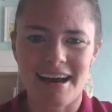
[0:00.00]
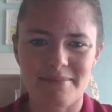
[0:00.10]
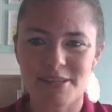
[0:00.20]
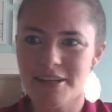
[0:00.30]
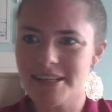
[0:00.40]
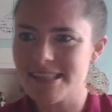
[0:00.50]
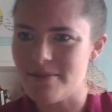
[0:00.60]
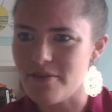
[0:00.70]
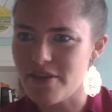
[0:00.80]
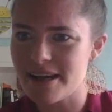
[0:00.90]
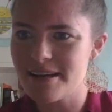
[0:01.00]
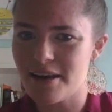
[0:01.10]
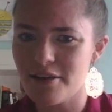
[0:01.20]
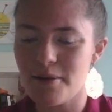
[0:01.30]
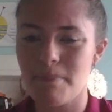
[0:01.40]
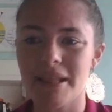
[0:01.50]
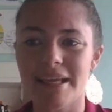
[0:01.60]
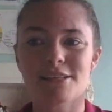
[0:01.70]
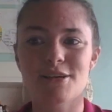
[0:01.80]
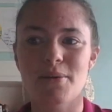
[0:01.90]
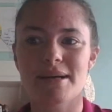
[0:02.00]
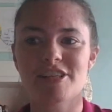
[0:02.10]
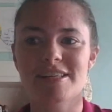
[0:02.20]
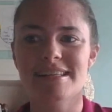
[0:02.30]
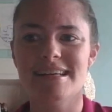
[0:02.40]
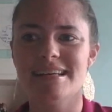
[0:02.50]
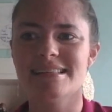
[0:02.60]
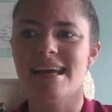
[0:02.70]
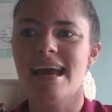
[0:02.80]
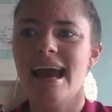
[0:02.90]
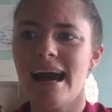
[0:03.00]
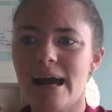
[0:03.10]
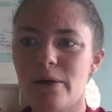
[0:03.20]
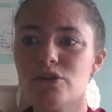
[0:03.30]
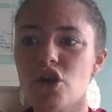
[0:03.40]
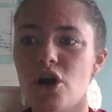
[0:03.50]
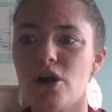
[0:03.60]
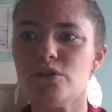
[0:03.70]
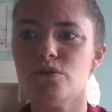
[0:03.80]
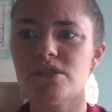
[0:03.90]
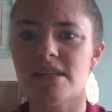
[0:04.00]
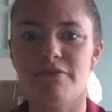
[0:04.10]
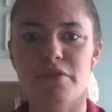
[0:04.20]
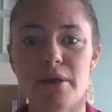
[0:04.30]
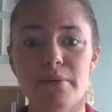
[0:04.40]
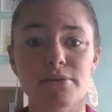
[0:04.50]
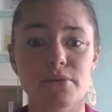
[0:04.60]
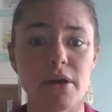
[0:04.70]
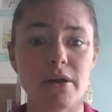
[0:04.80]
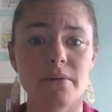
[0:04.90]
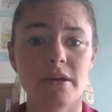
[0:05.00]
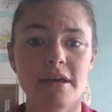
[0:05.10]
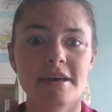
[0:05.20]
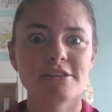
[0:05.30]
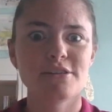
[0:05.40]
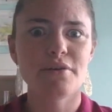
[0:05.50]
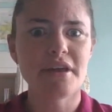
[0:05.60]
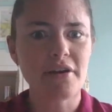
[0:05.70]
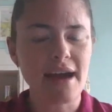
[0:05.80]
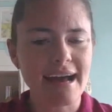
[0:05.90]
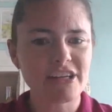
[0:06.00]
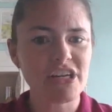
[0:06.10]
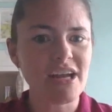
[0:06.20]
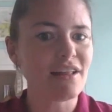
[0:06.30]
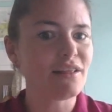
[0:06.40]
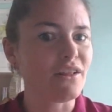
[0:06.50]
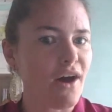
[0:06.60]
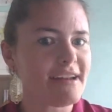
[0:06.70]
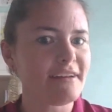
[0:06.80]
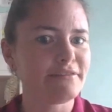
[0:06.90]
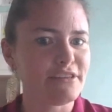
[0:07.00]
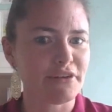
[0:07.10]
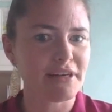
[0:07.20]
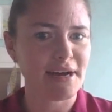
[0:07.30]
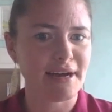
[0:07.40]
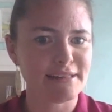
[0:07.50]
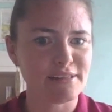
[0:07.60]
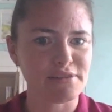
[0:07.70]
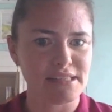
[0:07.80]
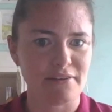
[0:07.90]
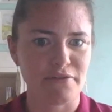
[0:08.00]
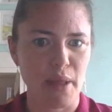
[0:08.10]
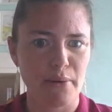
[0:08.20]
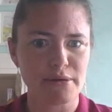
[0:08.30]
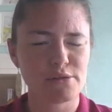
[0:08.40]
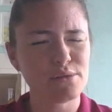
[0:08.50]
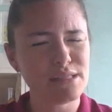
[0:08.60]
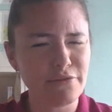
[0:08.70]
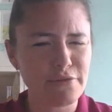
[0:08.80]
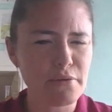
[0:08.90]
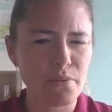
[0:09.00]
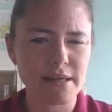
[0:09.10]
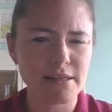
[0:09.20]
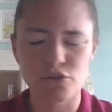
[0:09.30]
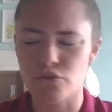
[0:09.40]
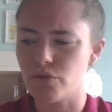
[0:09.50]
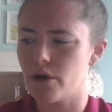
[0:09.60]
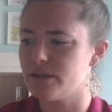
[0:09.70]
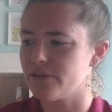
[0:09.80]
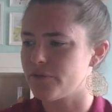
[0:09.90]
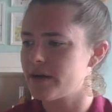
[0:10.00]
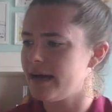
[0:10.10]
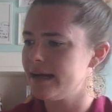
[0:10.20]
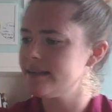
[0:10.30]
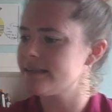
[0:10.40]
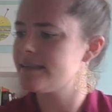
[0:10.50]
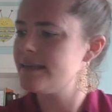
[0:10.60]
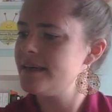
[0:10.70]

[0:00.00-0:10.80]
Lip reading: So let's see, we've got another plant question. It is, how tall do sunflowers grow? So there are actually a lot of different kinds of sunflowers. So different ones grow different heights.